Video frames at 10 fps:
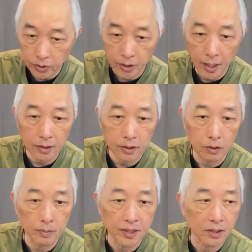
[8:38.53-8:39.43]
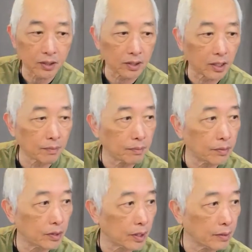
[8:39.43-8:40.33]
down, it's a little bit numb,
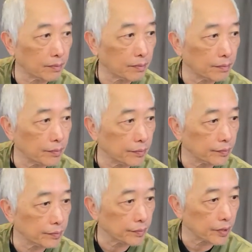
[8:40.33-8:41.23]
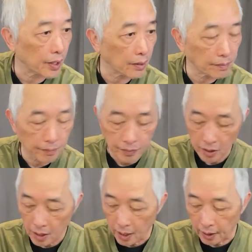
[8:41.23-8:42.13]
right? Okay.
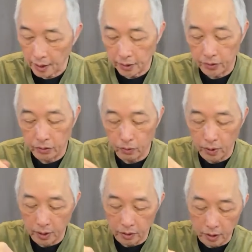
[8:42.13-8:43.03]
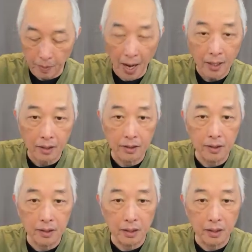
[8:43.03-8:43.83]
And then there's one on the back of the